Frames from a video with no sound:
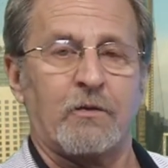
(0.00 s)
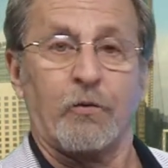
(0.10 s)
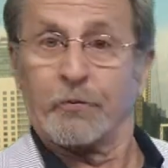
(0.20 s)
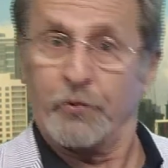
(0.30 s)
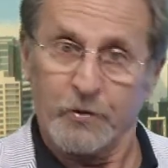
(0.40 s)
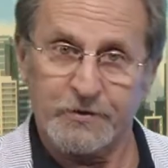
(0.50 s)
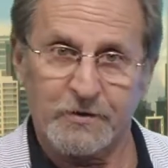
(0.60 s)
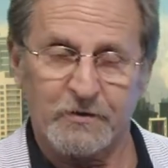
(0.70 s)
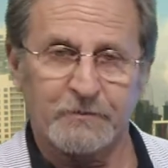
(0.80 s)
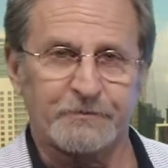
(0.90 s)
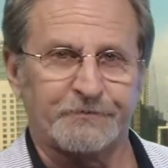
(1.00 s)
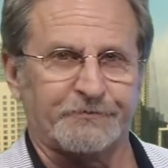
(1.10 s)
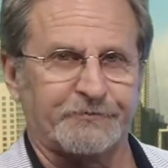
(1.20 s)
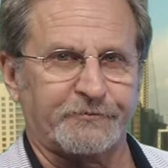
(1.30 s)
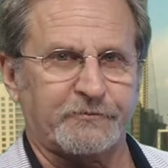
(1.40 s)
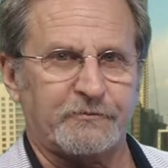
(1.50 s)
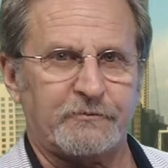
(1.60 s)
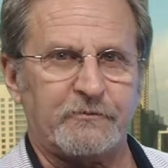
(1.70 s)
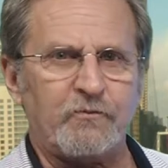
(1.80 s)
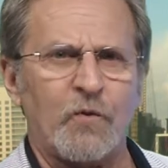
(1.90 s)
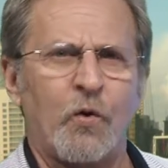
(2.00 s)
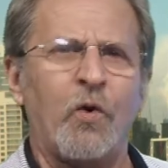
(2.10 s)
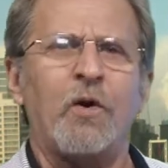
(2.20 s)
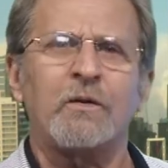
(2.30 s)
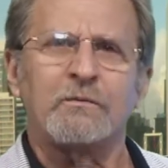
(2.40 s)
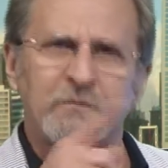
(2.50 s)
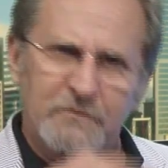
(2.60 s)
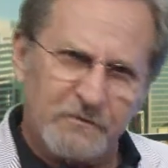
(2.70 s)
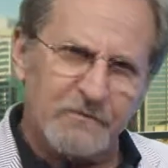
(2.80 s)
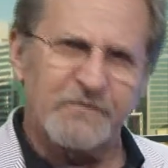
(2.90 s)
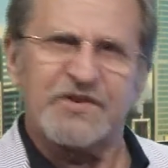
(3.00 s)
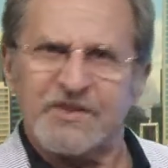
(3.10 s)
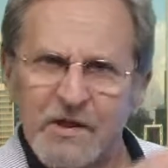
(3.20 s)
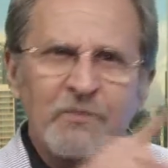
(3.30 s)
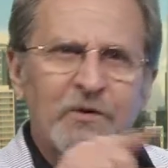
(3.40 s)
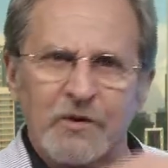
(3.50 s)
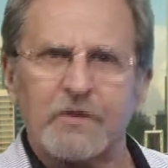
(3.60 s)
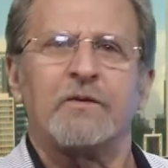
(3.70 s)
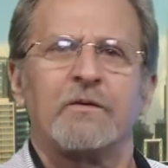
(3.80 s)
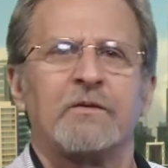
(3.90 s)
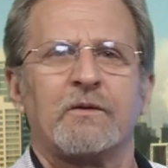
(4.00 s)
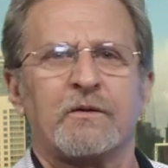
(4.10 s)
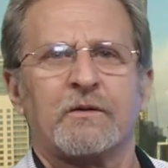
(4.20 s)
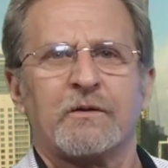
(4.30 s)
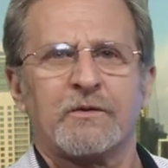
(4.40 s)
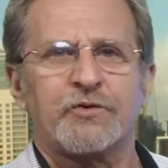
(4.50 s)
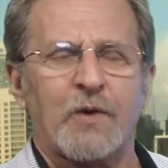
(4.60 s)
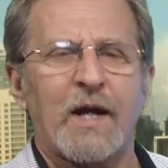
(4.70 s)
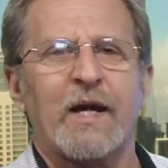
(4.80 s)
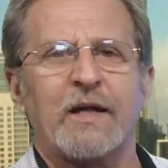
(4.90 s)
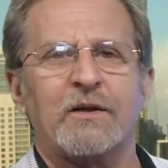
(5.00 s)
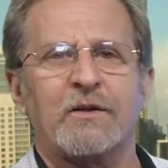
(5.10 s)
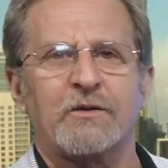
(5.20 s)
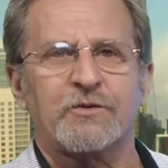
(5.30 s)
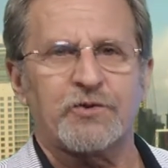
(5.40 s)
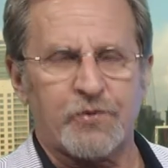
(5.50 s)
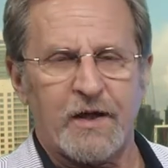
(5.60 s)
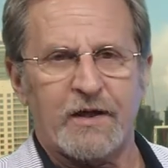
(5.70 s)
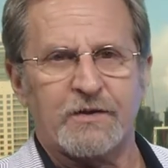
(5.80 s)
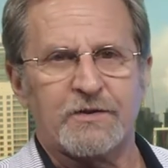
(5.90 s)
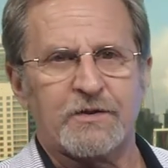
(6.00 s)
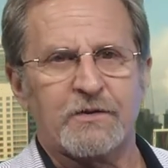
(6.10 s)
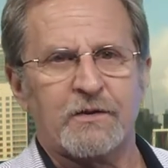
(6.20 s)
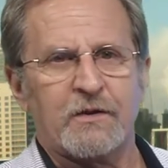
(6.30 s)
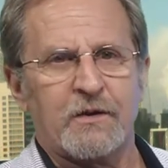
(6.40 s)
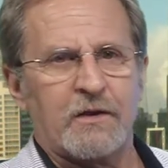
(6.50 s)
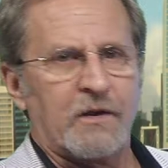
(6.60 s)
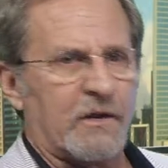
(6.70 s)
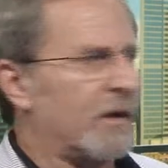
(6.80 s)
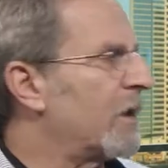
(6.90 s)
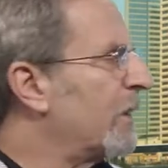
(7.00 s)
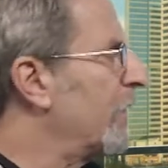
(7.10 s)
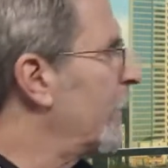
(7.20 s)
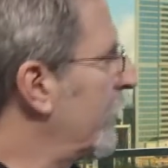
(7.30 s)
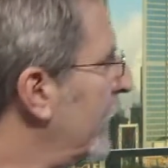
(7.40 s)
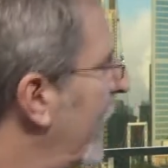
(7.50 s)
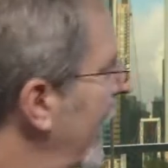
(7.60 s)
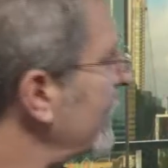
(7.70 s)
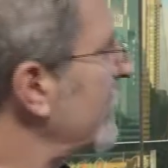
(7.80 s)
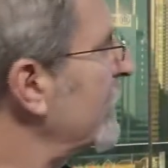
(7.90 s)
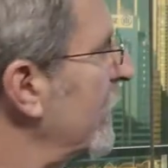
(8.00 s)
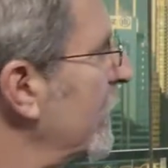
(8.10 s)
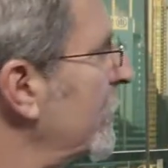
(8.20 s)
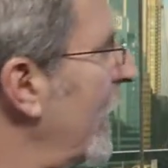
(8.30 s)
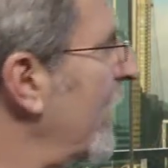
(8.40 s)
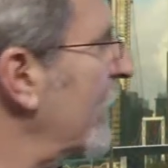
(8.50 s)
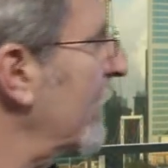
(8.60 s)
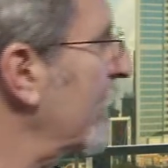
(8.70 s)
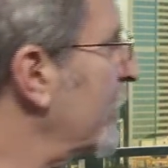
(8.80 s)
or Portugal, all similar triangular trades. The essence of the triangular